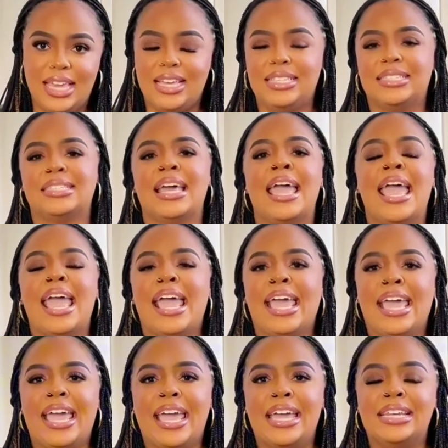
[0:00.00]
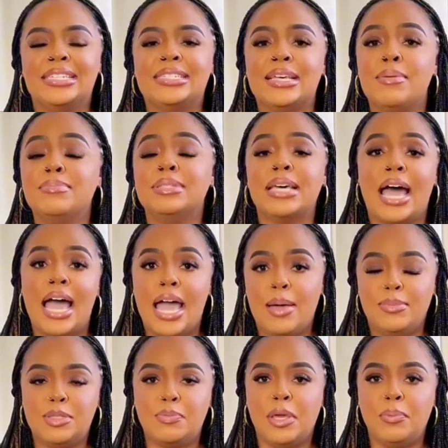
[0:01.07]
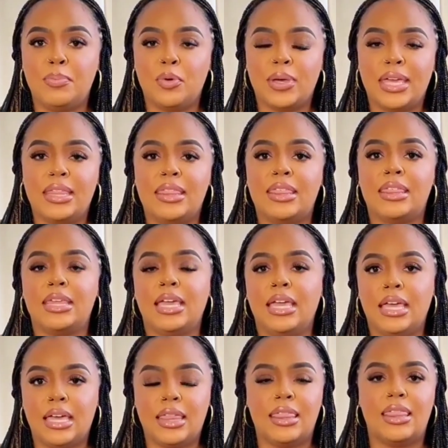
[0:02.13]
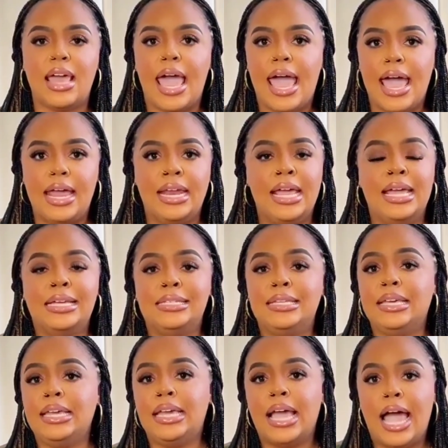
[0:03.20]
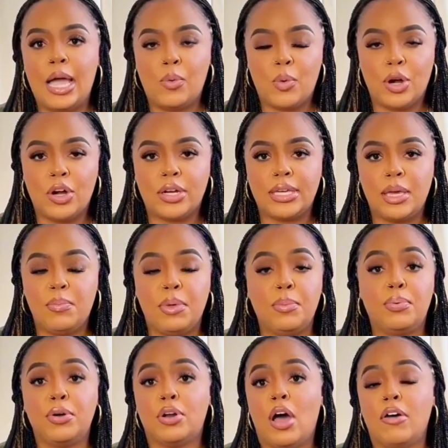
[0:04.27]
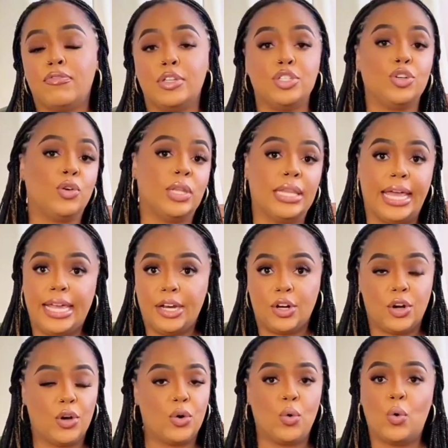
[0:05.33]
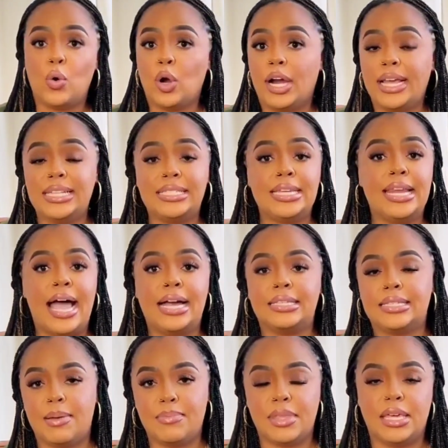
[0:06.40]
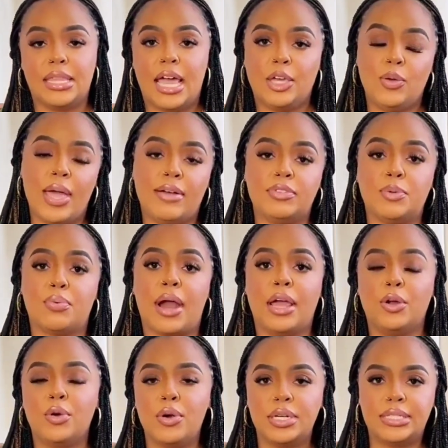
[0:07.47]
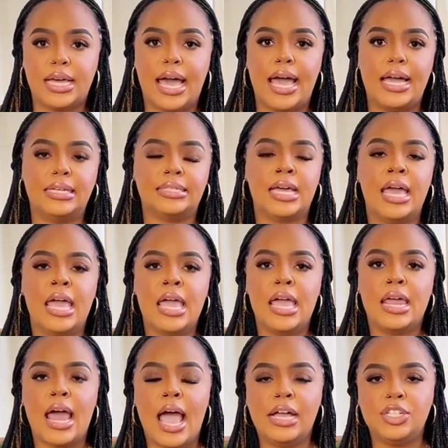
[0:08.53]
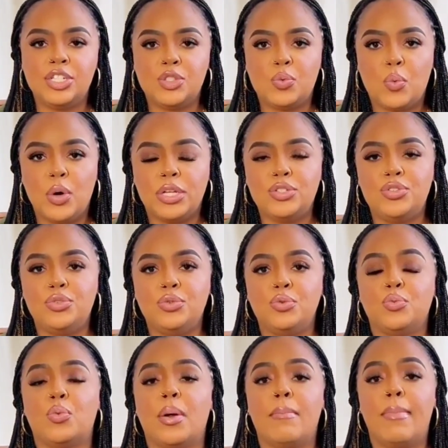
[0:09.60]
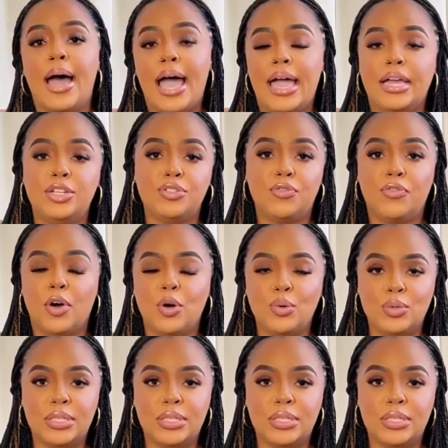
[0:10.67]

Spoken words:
was Mira Desai, a clothing business owner from India, living in Malabo. And that night, she had been invited to dinner by one of the most powerful men in the country, Baltasar Ingonga.